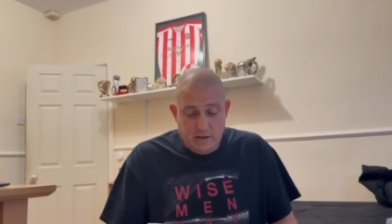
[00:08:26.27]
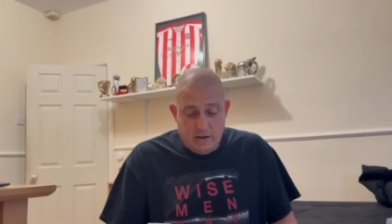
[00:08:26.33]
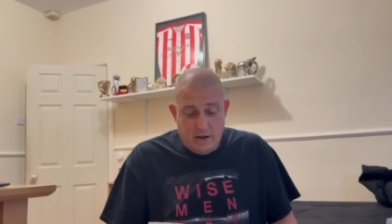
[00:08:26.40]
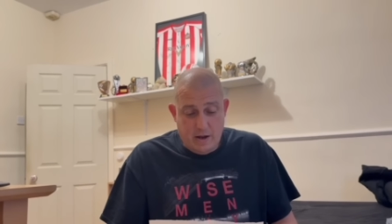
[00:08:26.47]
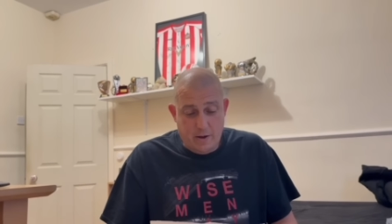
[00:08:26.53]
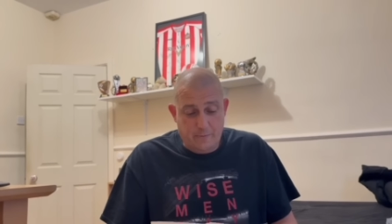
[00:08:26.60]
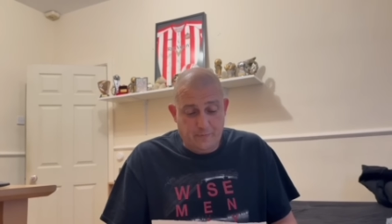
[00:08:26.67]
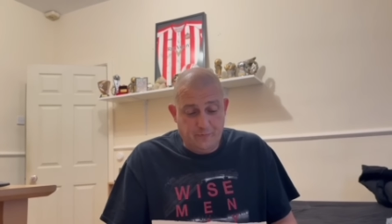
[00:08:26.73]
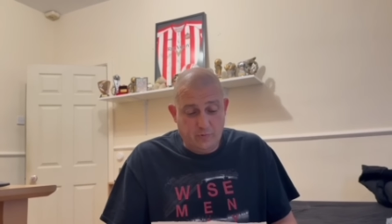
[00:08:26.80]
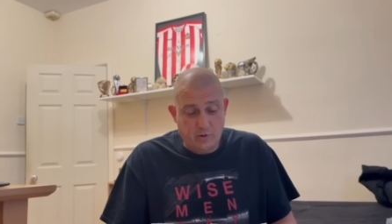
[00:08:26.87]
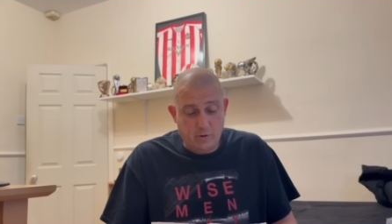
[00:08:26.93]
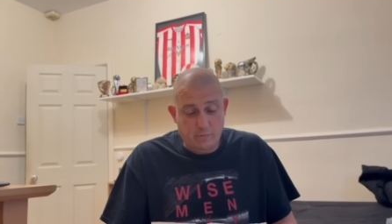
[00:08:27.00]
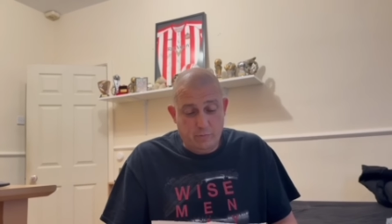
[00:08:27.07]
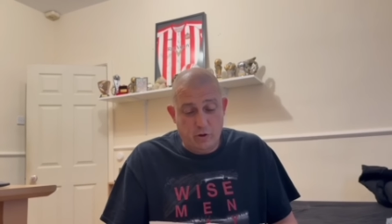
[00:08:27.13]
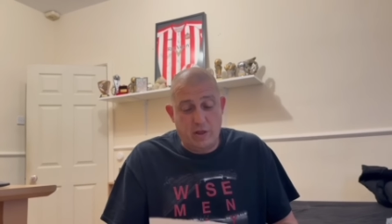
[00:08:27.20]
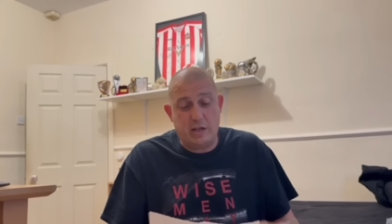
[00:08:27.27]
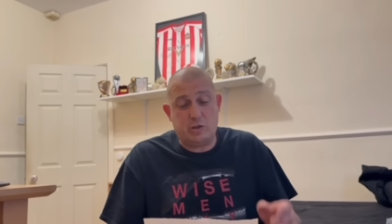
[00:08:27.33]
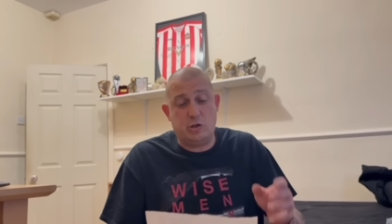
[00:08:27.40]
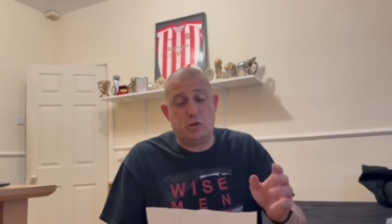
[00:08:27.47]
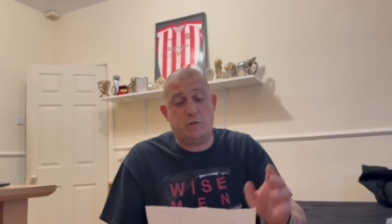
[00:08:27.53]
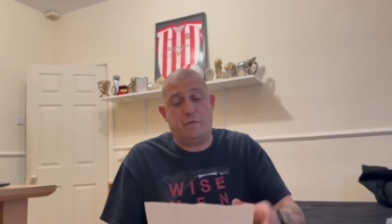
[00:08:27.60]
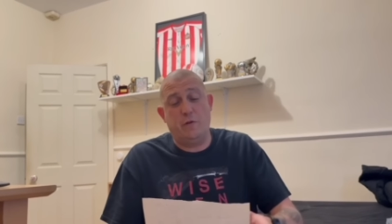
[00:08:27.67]
But that's
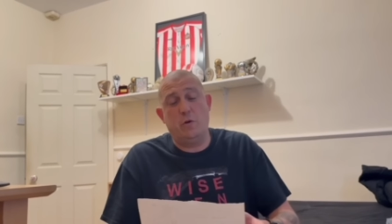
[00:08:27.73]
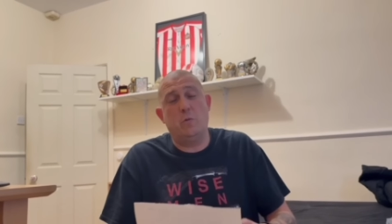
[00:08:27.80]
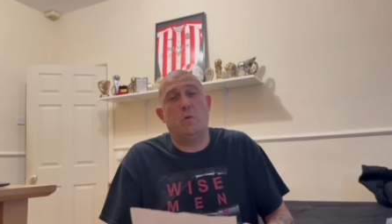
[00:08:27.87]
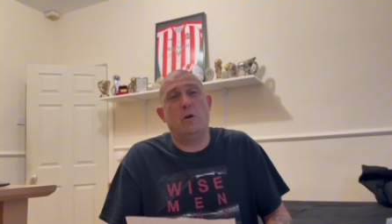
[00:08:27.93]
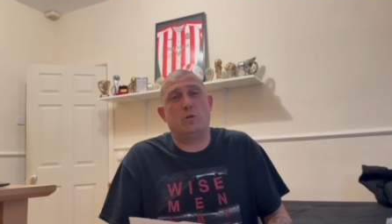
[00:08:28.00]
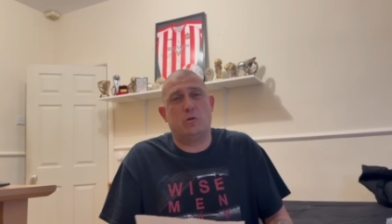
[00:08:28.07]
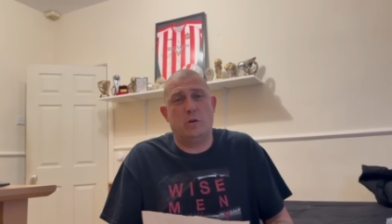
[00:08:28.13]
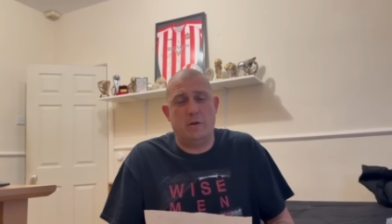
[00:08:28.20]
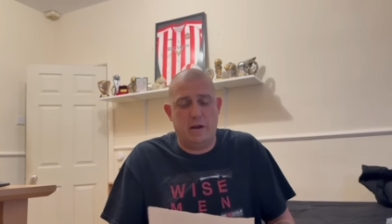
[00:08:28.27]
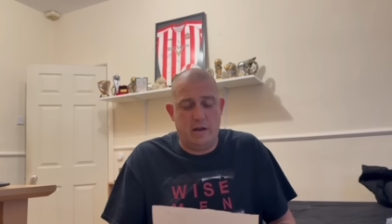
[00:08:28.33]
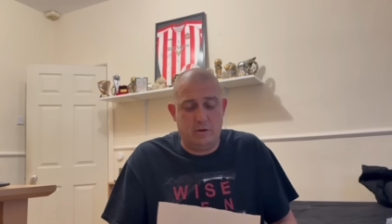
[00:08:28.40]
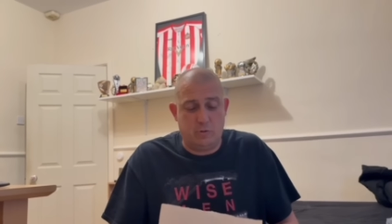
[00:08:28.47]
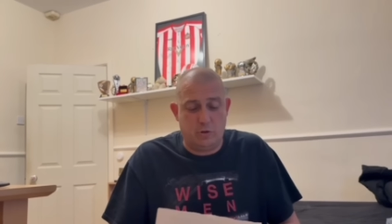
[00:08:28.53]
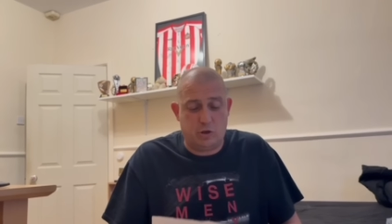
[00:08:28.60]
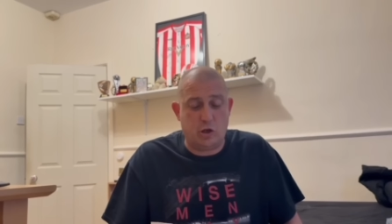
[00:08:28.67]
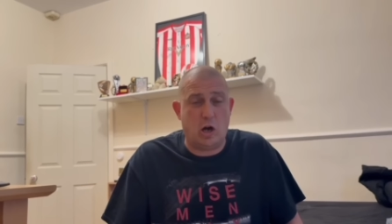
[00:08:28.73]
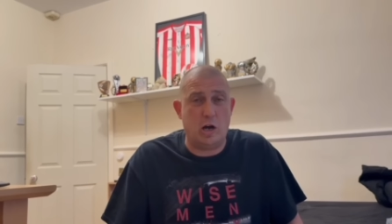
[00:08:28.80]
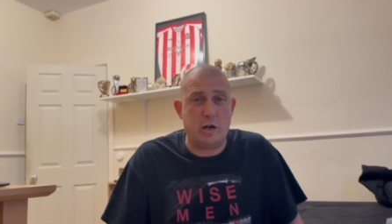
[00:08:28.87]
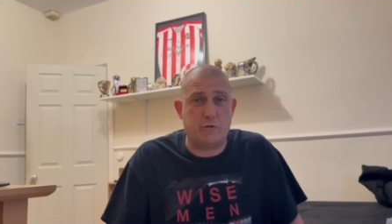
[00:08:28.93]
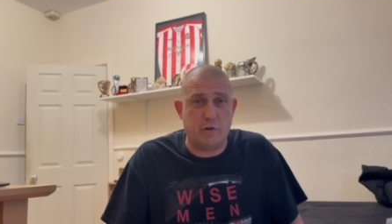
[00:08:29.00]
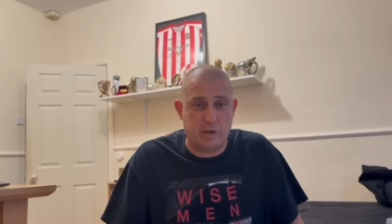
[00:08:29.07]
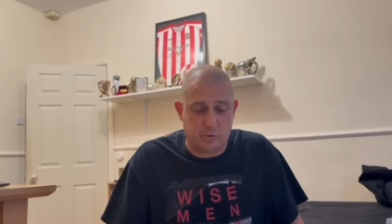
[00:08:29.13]
just a few. We're also linked with
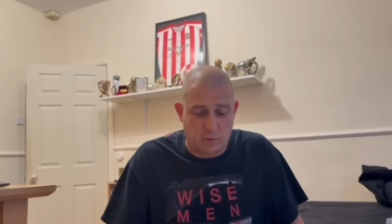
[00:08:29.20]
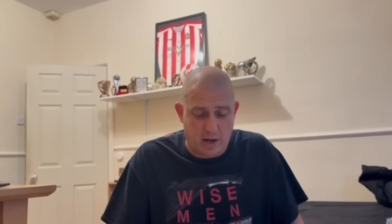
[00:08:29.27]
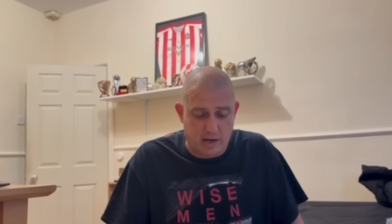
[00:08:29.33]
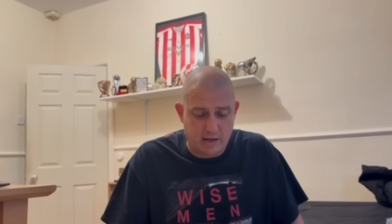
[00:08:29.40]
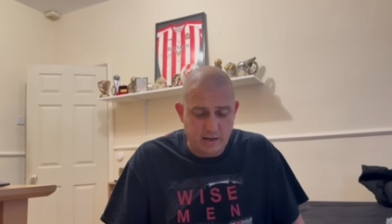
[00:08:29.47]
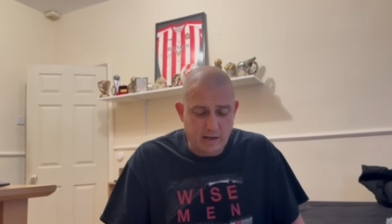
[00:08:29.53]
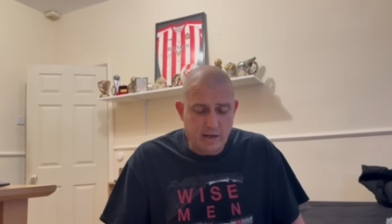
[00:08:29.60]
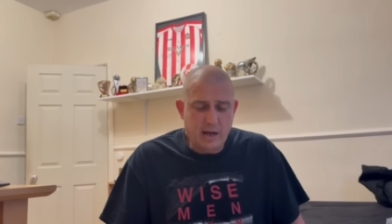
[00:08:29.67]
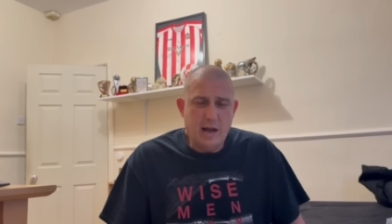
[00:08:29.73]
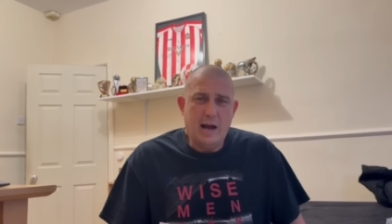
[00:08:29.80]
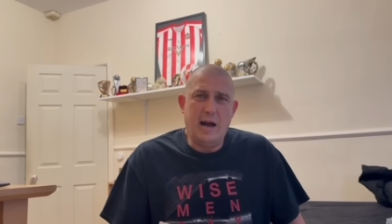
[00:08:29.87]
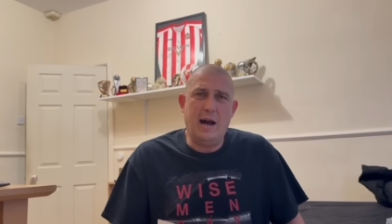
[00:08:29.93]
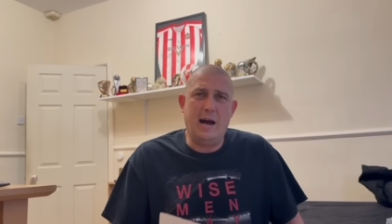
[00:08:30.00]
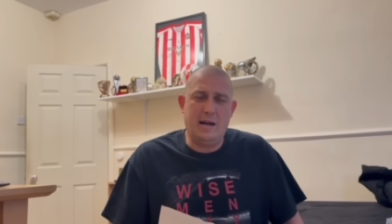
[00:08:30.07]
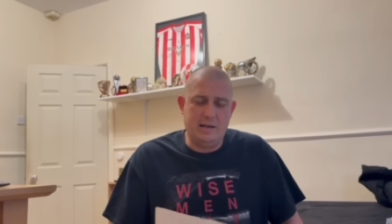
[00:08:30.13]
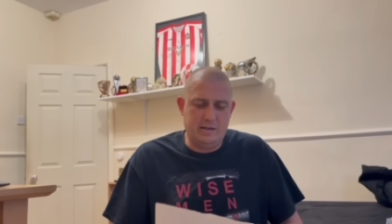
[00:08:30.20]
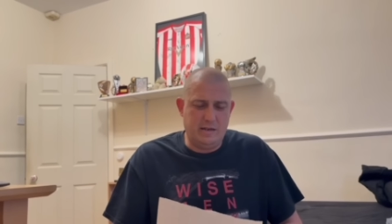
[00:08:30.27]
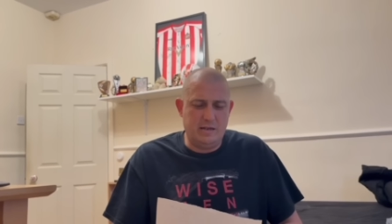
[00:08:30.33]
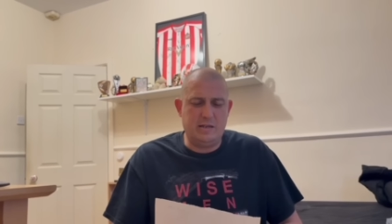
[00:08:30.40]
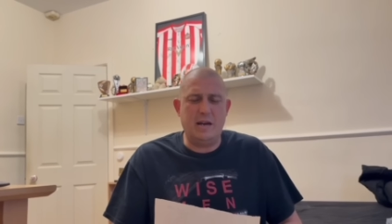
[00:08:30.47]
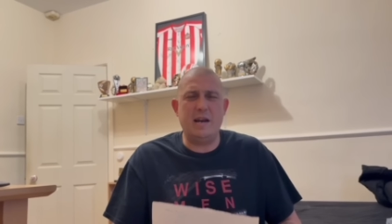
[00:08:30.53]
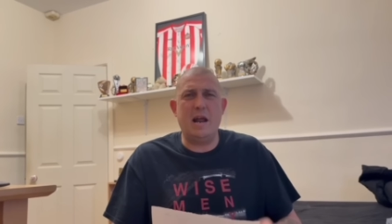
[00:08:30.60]
Charlie Creswell and
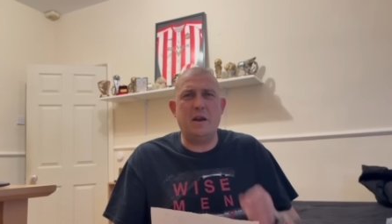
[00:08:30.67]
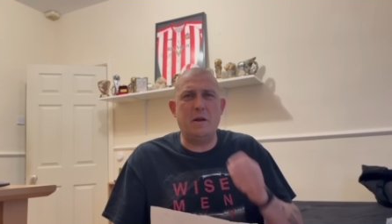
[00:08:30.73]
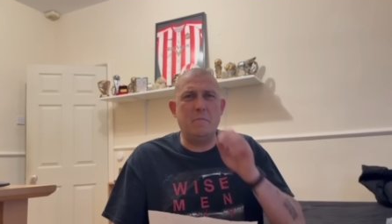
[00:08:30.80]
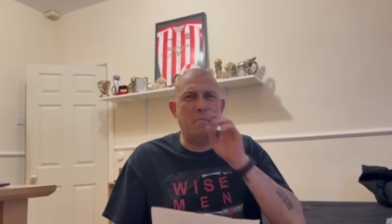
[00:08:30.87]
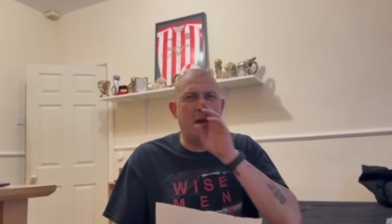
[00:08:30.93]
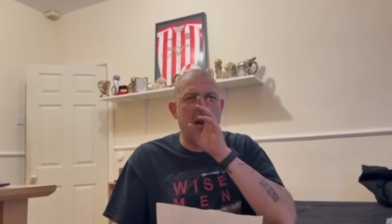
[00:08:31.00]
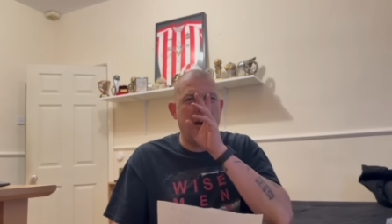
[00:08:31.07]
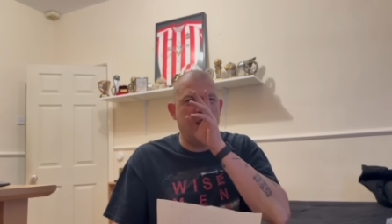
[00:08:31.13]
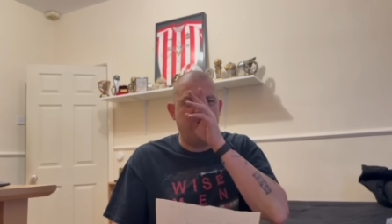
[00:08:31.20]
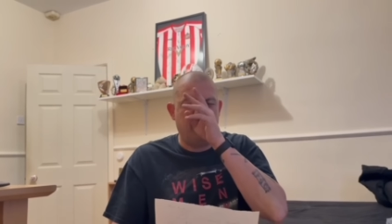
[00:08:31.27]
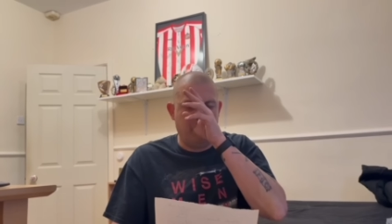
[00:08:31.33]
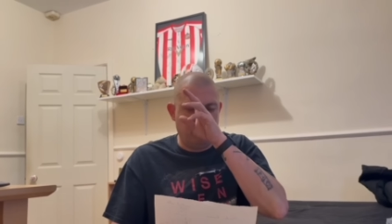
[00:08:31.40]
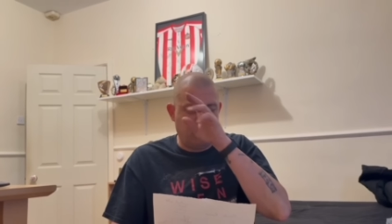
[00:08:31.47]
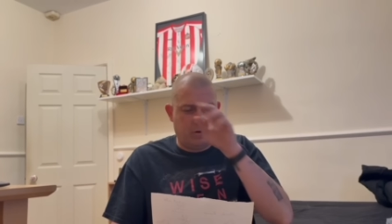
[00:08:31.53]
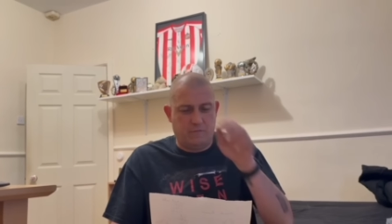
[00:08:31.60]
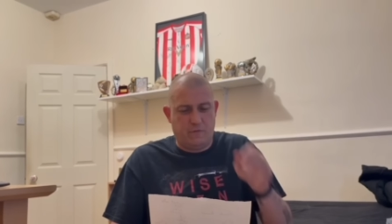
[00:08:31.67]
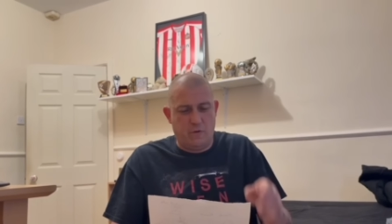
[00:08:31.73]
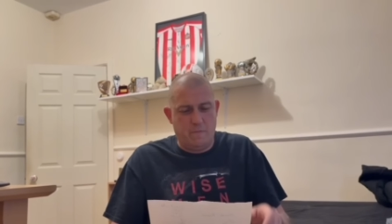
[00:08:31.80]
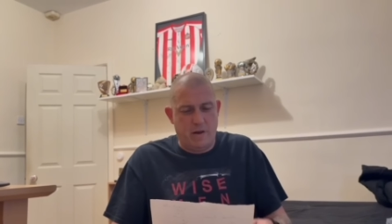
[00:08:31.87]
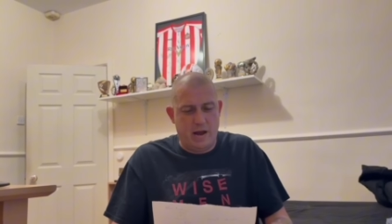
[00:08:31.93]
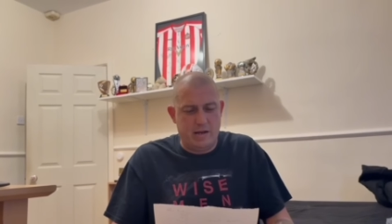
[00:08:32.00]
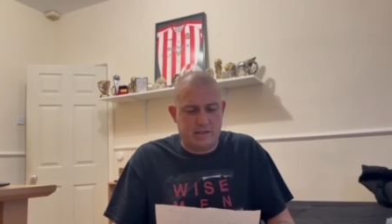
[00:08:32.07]
is it Lennon Miller from
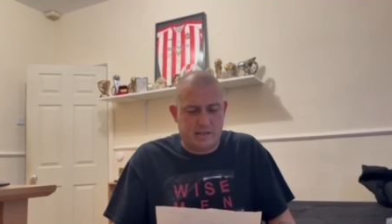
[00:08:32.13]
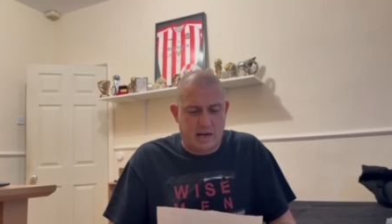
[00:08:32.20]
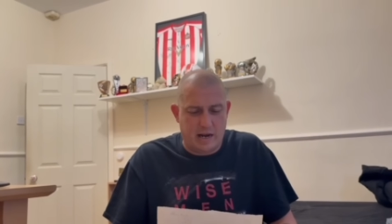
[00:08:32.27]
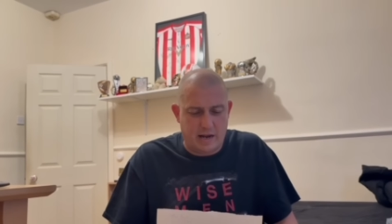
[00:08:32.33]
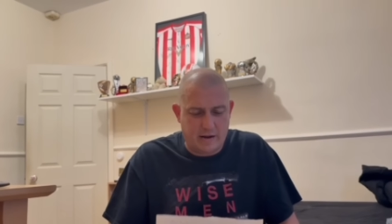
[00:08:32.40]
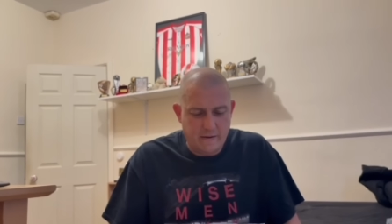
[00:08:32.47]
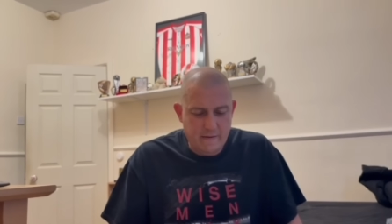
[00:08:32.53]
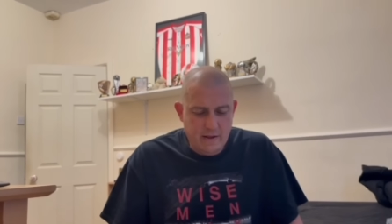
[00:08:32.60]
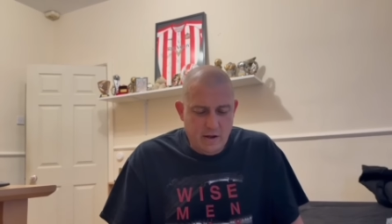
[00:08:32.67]
Celtic?